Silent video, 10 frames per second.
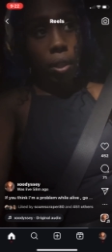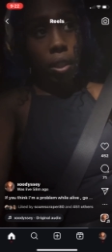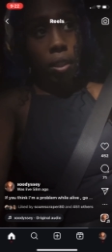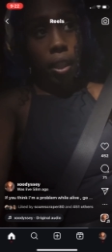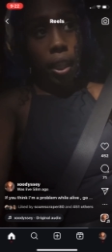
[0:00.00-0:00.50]

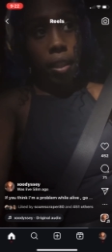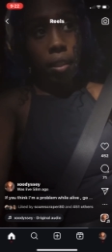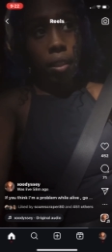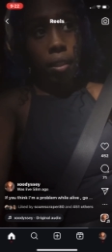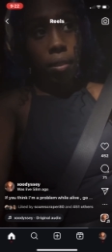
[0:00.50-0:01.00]
we're in your
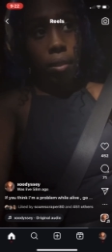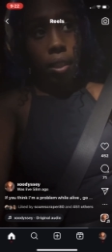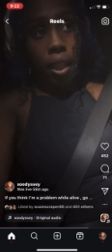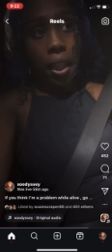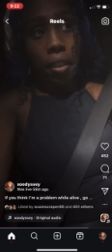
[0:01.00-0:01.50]
area and you
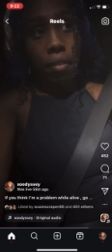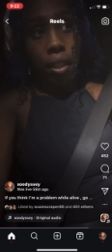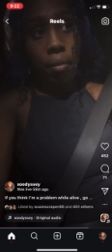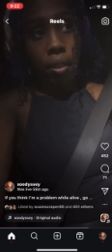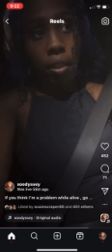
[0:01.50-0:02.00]
can
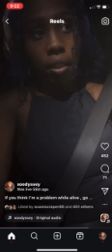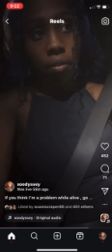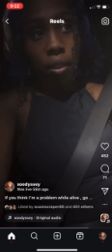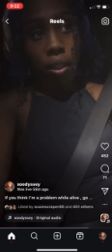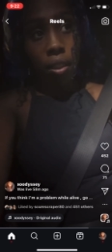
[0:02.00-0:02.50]
caravan with us
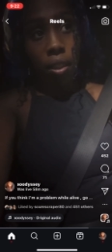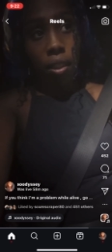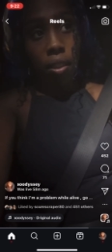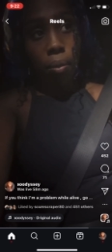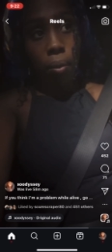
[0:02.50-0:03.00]
if we need to
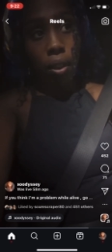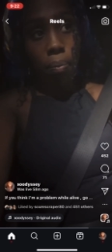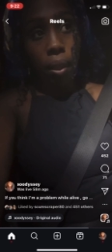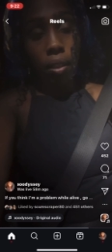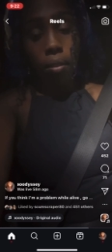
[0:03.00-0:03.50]
get to one
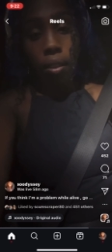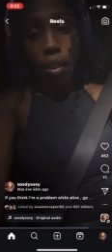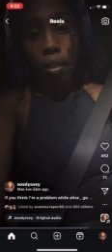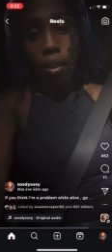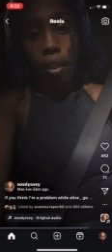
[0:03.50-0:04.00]
spot to
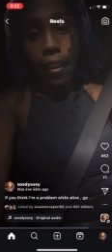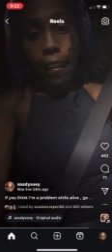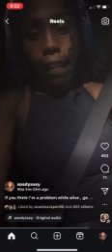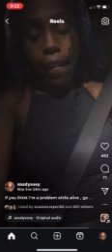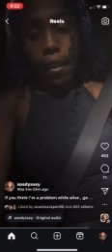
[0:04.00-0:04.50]
another,
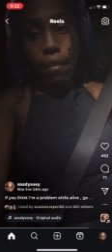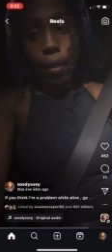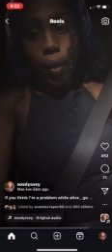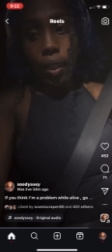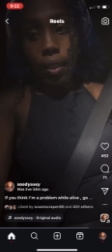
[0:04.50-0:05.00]

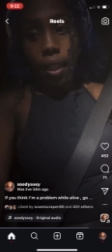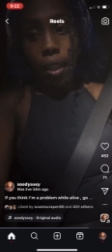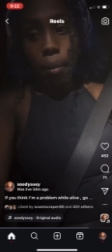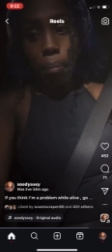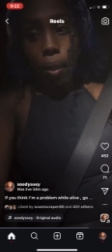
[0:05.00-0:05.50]
if you can
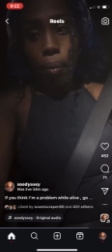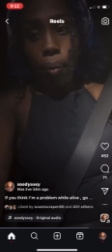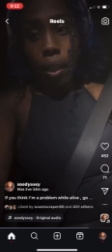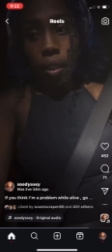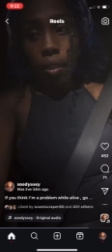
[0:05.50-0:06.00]
stand and be a
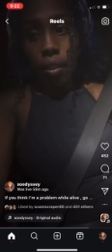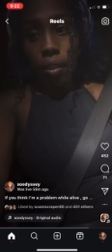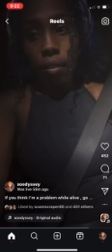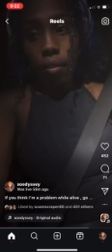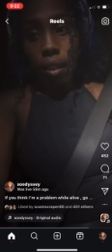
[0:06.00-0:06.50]

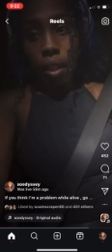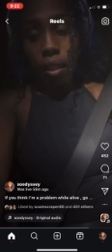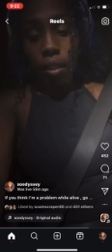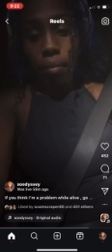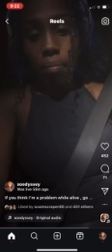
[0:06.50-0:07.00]
witness.
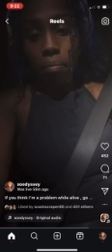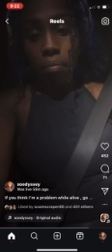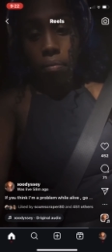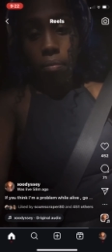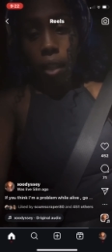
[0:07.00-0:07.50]

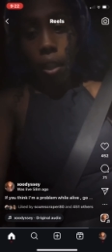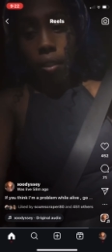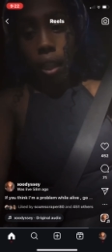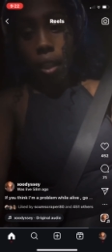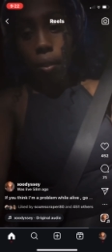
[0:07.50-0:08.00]
There's